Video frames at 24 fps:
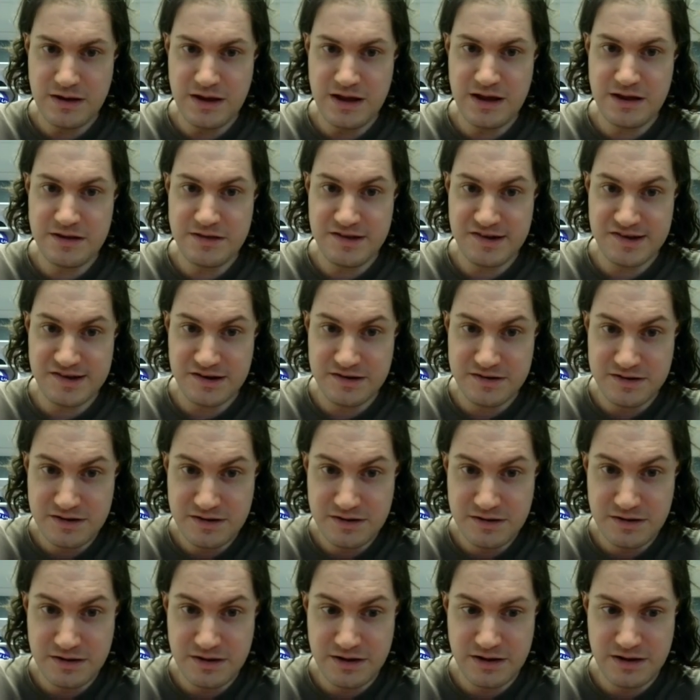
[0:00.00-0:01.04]
In this
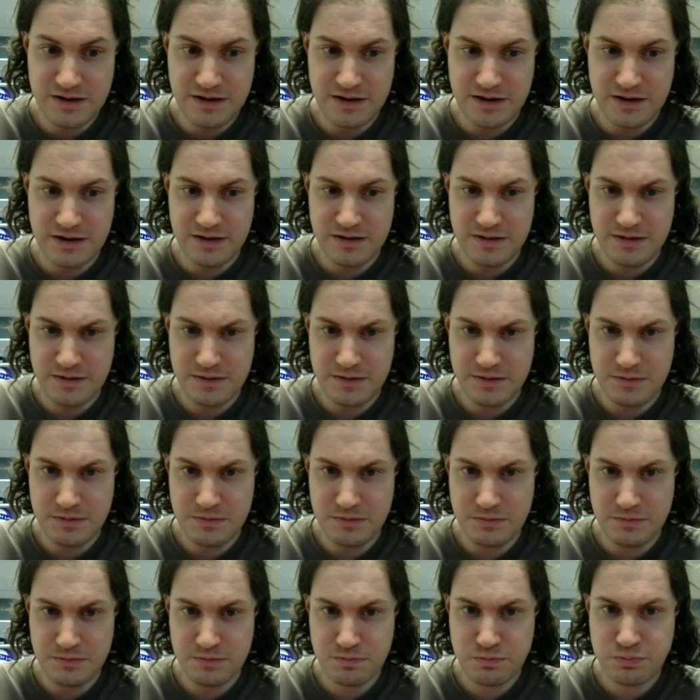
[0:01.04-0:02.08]
idea, a
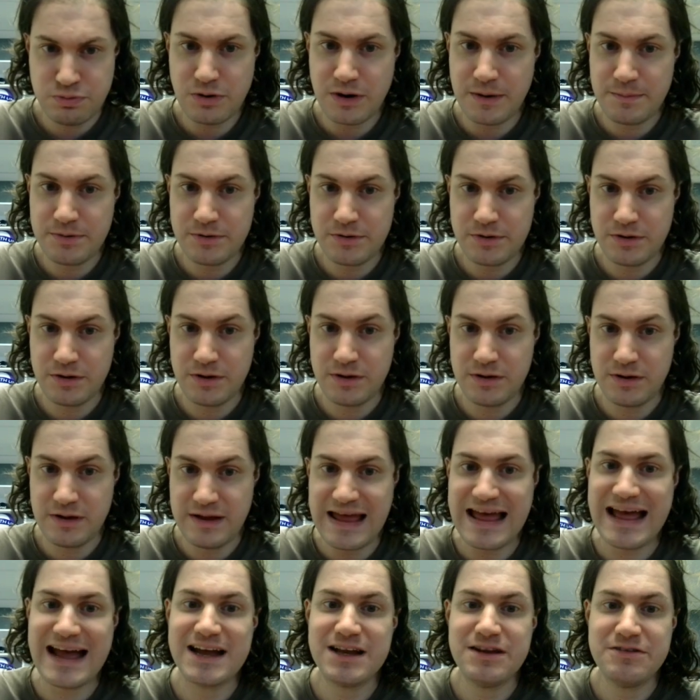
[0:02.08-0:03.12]
proper
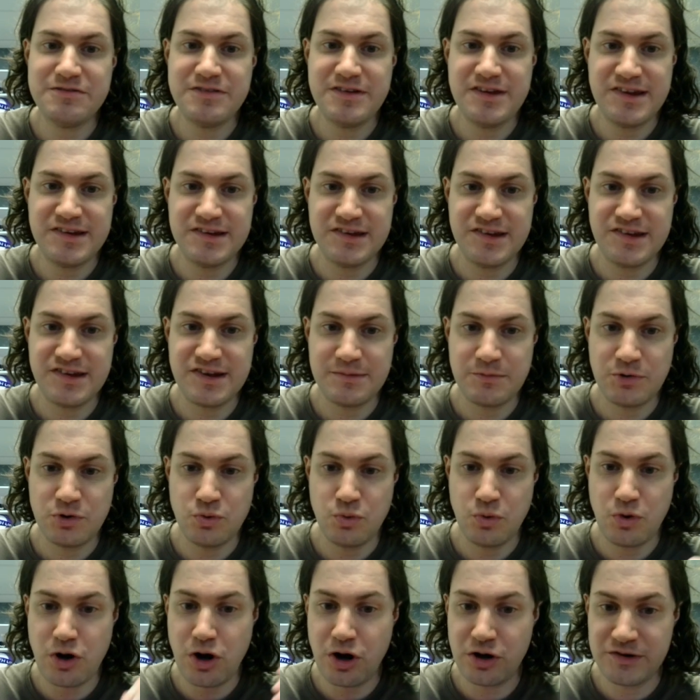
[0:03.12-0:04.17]
activist is someone
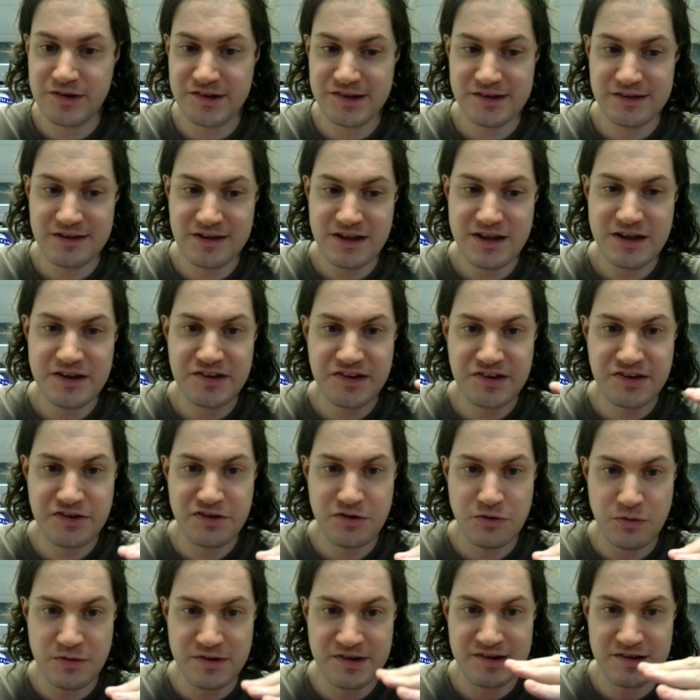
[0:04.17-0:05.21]
who constantly
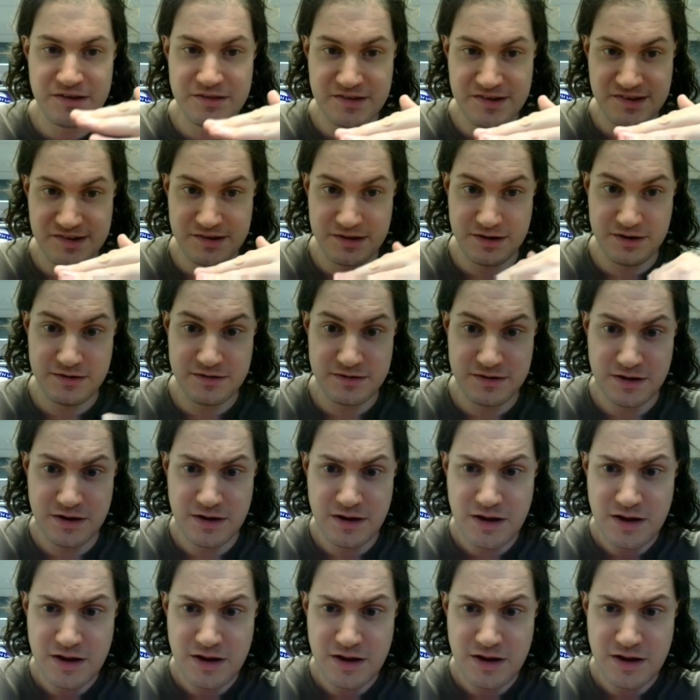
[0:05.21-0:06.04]
sues the state.